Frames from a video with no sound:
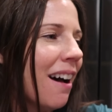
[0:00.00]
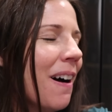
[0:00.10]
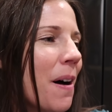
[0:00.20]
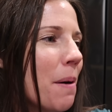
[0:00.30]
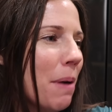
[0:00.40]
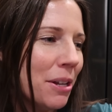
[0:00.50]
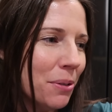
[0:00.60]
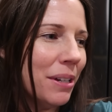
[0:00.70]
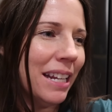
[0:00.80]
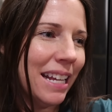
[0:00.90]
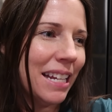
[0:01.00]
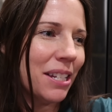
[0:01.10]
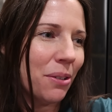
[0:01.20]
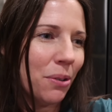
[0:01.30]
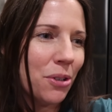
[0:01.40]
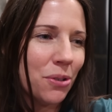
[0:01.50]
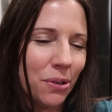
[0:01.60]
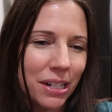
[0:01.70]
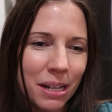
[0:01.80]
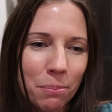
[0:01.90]
Um, I do need to get to the grocery
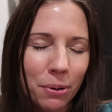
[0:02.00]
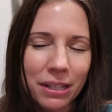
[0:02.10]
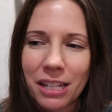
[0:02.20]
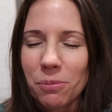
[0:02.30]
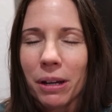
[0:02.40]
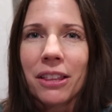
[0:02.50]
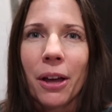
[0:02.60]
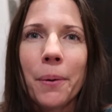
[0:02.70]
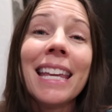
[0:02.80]
store at some point this week though.